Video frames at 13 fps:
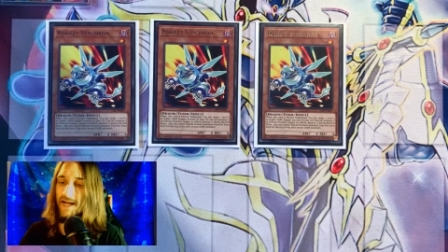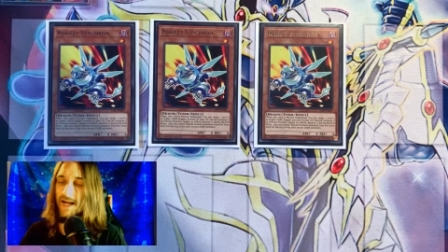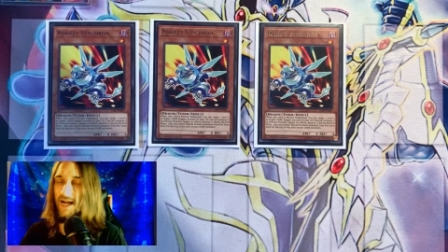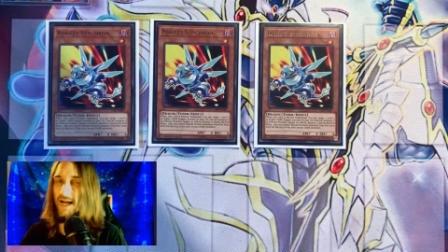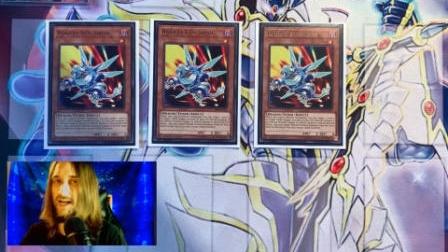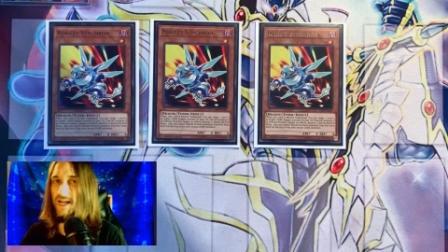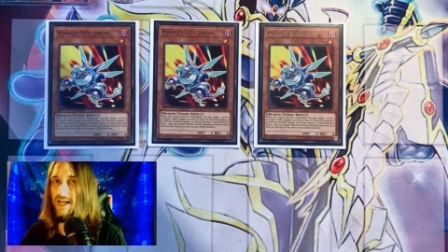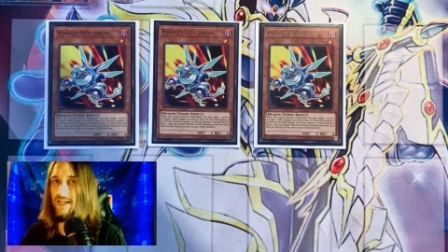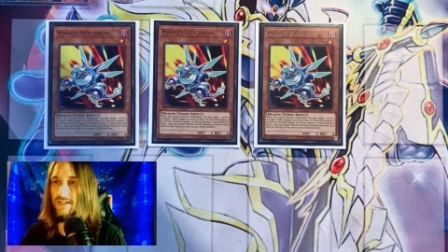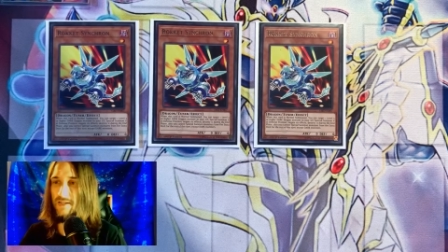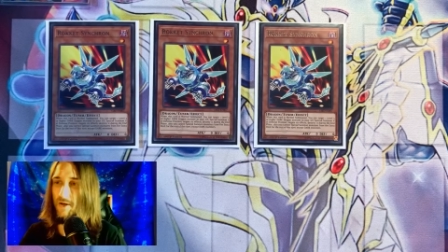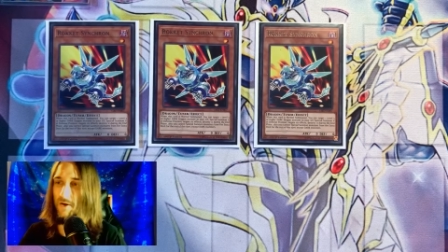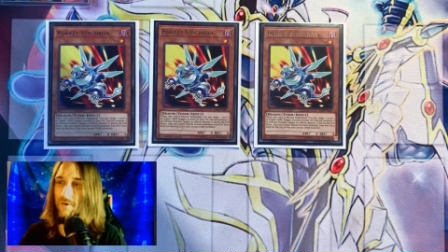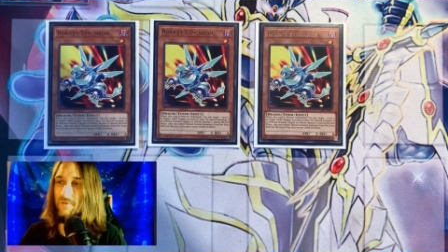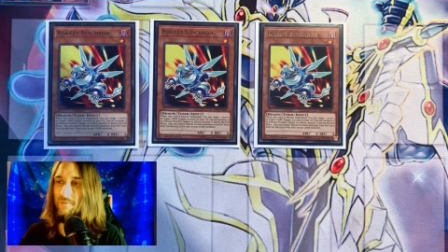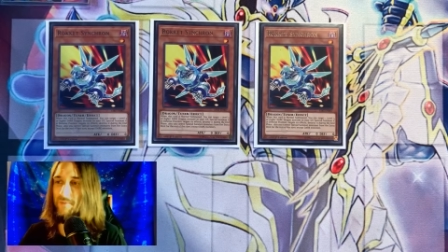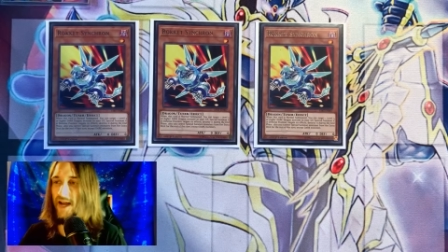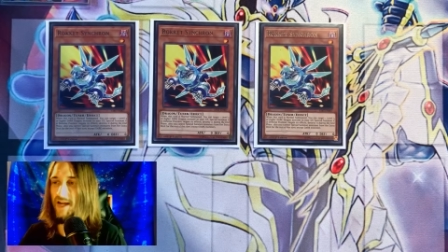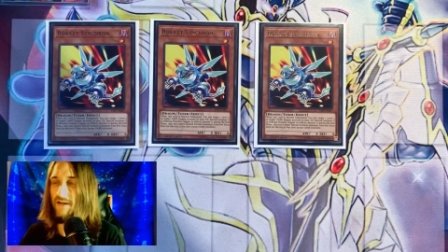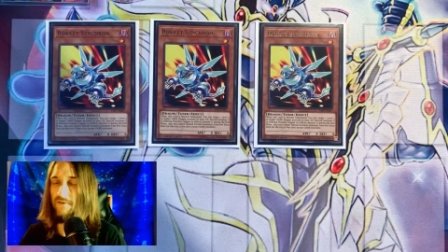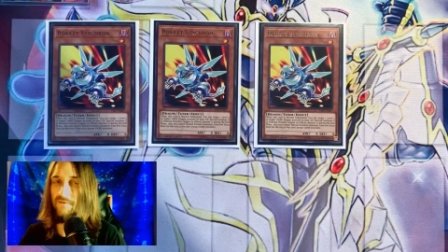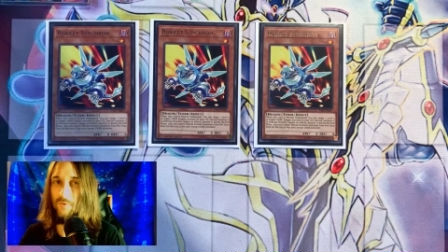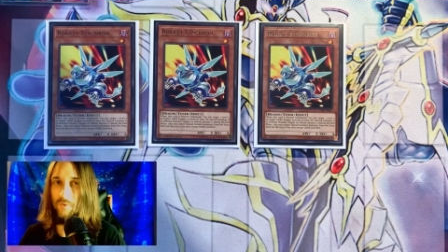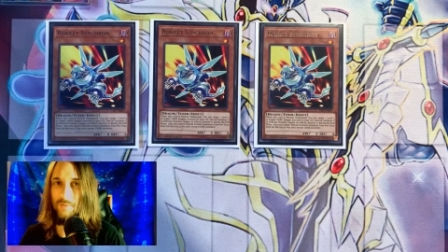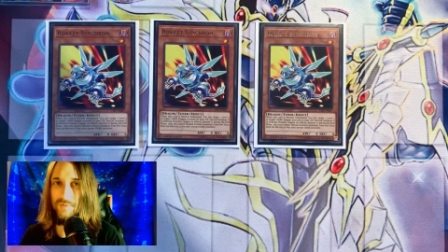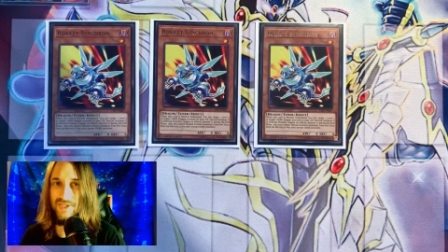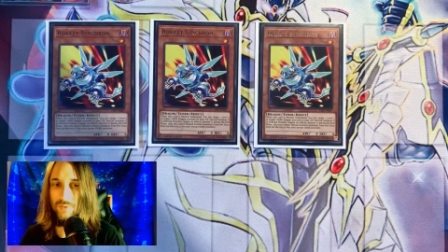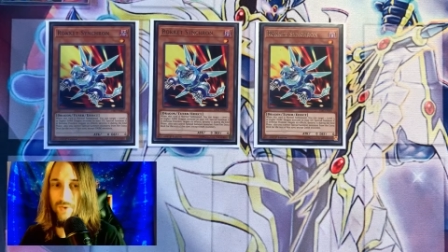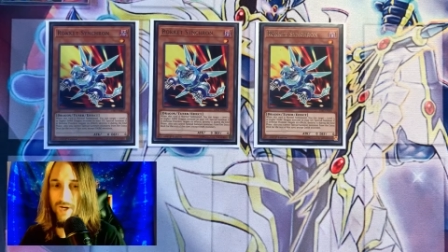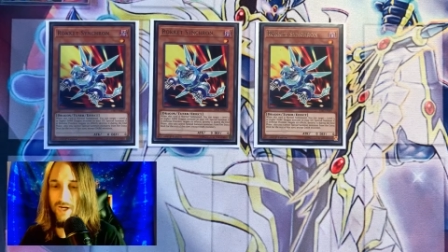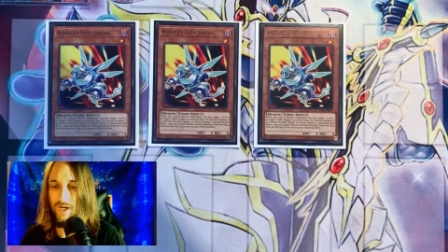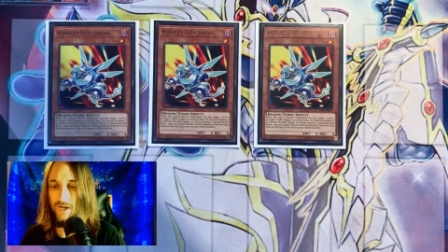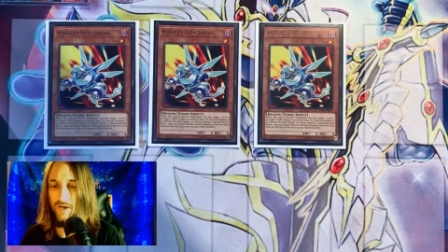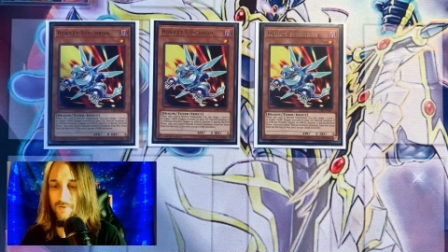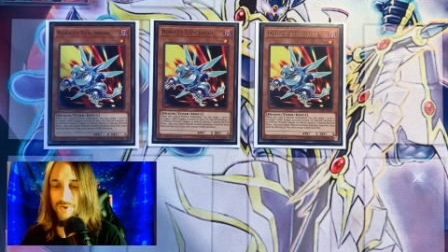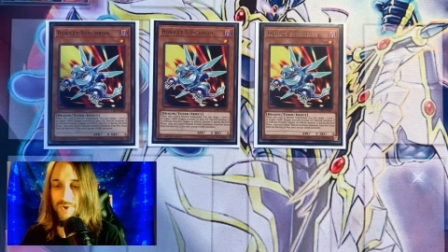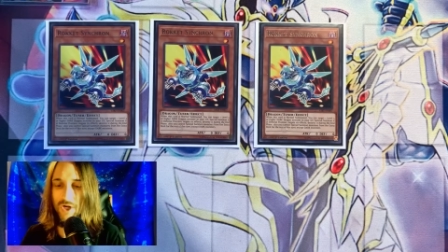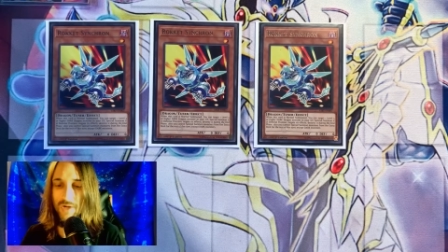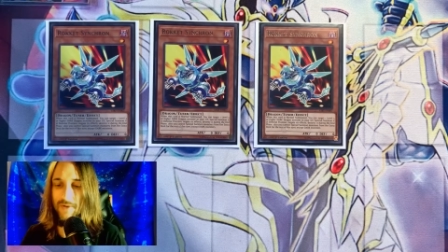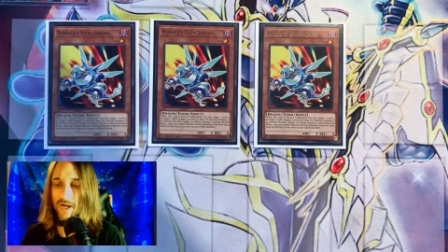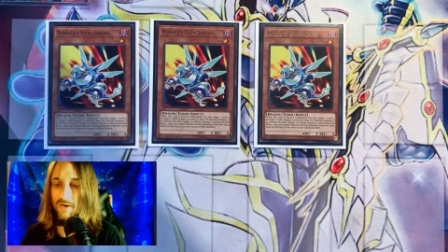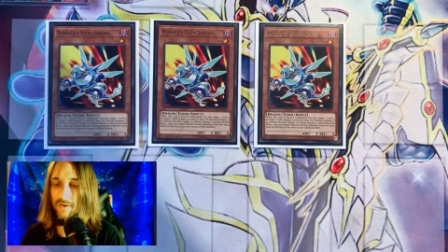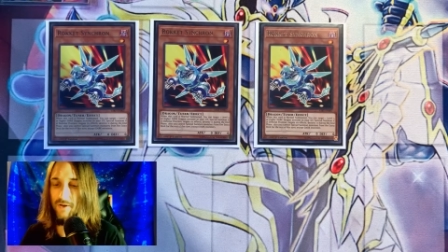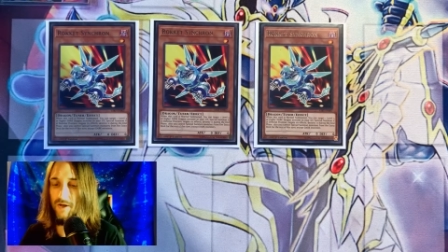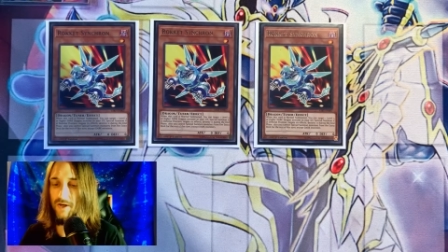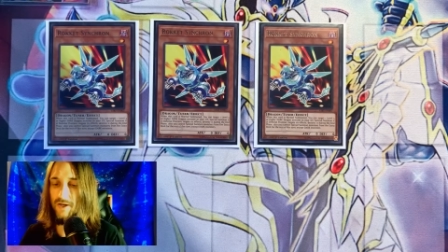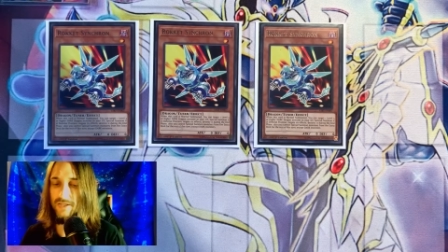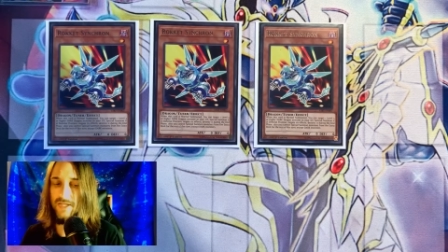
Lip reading: I go back and forward between it and other draw power cards.